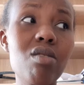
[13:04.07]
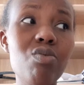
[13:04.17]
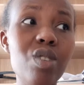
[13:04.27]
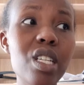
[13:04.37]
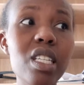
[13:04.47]

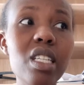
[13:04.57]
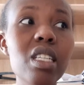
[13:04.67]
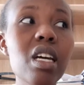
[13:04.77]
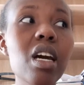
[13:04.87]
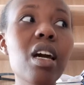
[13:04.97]
really
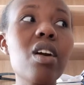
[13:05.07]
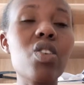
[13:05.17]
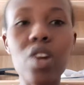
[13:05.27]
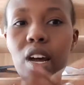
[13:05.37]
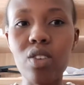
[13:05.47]

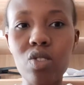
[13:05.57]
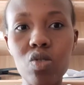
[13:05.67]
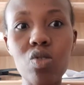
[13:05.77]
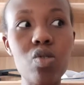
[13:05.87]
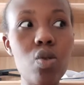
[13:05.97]
cry because I
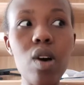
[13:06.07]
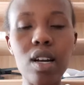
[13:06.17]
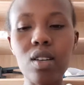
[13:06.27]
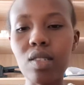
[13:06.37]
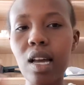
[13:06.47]
was so
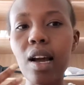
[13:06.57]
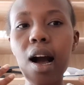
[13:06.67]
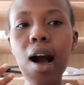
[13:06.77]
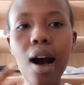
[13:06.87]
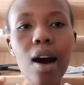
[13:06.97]
hurt. I was like,
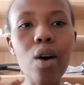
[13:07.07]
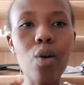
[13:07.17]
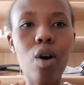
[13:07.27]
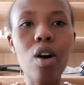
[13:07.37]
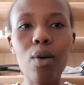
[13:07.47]

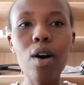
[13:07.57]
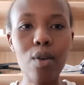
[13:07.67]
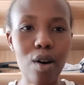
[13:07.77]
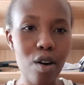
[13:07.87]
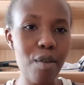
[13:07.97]
how
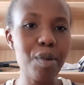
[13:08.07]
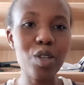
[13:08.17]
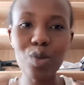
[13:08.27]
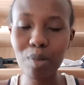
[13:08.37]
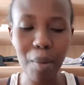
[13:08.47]
I've
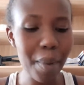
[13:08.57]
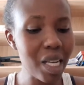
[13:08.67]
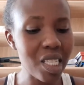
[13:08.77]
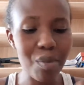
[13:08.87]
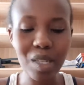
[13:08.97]
been doing my
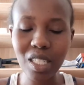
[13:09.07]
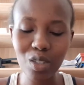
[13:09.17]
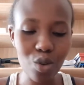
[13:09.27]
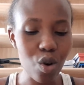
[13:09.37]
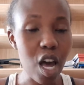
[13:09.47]
best, I've been,
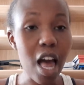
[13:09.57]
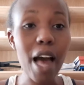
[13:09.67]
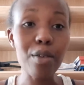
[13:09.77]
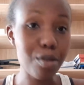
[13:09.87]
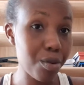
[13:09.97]
you know,
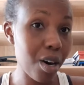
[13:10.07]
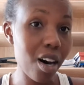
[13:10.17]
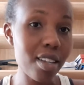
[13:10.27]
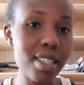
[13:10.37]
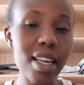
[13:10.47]
I was so
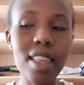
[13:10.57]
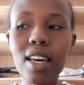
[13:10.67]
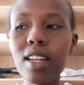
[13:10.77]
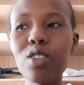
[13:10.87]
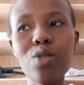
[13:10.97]
hurt. And
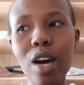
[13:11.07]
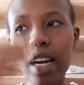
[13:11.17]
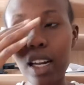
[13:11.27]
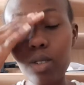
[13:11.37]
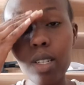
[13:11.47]
then, you know,
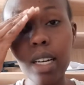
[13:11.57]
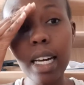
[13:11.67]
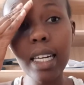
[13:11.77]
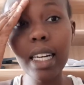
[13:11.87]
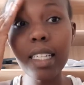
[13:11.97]
I
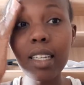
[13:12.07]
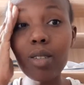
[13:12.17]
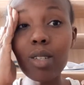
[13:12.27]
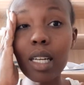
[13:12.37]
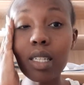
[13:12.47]
learned how
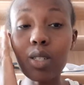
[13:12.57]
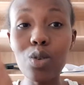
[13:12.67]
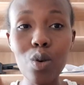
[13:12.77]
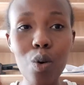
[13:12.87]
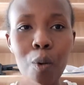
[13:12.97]
to let it
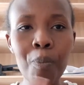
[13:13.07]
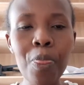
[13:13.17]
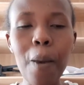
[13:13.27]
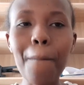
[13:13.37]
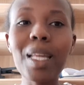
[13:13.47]
go,
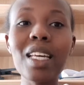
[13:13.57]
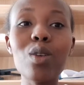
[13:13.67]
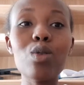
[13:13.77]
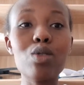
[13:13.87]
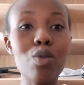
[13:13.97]
but then
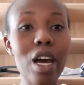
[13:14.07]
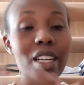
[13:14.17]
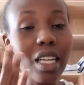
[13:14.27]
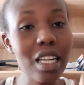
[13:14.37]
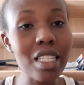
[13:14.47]
also I
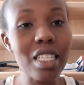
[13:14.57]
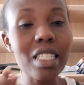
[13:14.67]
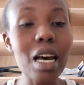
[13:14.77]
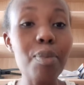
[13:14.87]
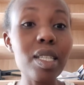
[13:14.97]
realized
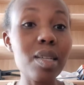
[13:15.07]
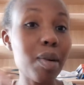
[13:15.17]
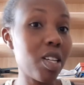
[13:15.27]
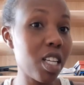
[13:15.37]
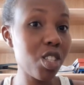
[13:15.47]
it happens in
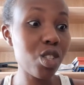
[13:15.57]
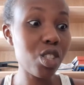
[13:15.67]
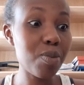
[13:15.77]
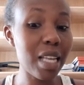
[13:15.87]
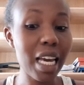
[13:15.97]
my
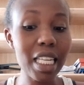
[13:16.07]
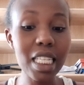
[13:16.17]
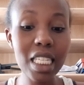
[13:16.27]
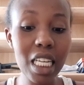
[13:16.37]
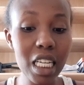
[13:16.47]
relationships. Like, I
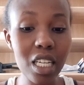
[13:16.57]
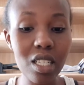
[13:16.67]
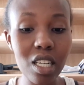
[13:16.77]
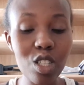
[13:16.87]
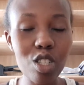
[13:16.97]
stay in a
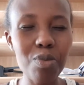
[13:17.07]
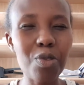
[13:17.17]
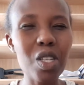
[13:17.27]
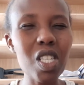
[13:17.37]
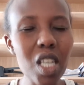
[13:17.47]
relationship
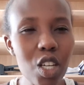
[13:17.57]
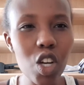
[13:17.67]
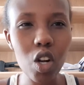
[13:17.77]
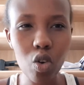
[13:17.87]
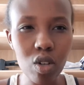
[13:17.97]
for such
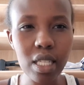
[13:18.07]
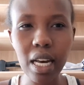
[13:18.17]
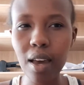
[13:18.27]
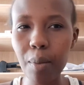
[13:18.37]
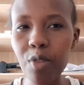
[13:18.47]
a long
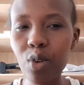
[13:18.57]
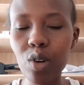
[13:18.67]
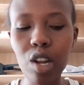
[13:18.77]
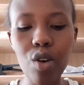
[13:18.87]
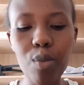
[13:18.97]
time, even
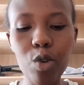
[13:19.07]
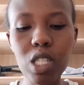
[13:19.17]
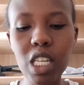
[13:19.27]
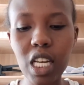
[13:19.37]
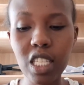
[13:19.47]
when I know I'm
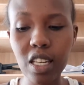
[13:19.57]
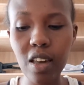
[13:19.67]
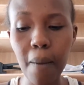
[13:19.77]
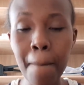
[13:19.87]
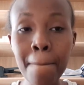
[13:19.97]
not
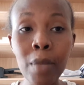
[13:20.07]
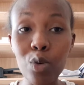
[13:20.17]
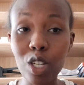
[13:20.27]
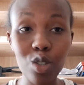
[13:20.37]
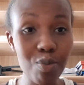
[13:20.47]
getting
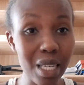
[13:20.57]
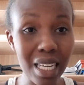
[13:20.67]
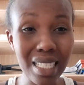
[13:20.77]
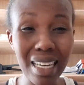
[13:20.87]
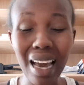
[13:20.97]
what I should be
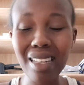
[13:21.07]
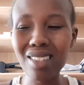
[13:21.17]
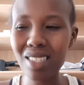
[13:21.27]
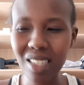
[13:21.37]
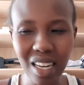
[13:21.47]
getting, I
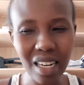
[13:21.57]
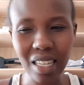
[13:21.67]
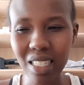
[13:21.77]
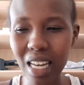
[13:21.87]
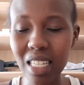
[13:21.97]
stay
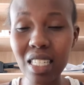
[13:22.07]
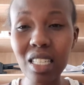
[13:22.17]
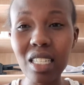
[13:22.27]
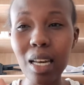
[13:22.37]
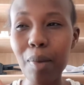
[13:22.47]
until
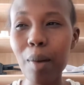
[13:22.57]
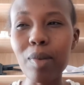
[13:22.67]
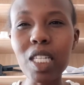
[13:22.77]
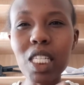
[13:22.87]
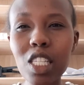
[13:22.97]
the time I'm
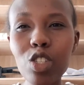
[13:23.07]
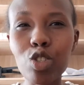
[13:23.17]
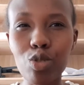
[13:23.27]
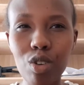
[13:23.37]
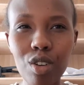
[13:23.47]
really
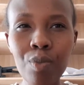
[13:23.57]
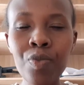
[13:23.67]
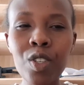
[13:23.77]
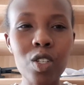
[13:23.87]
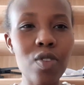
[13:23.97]
sure,
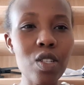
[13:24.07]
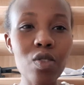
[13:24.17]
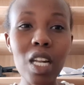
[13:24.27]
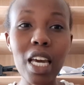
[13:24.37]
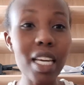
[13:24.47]
because first of
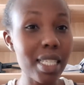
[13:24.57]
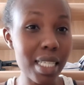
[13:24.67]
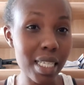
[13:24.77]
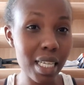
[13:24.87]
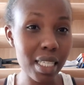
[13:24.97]
all, I hate
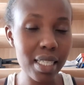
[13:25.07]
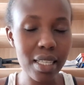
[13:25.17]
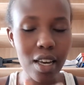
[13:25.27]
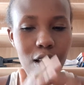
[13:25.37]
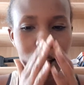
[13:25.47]
regrets,
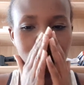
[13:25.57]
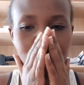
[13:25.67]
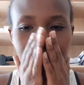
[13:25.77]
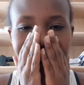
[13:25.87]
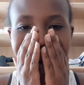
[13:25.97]

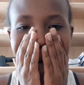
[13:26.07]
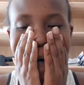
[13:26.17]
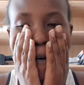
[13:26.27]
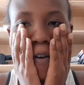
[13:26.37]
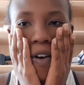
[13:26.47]

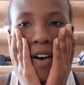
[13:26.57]
so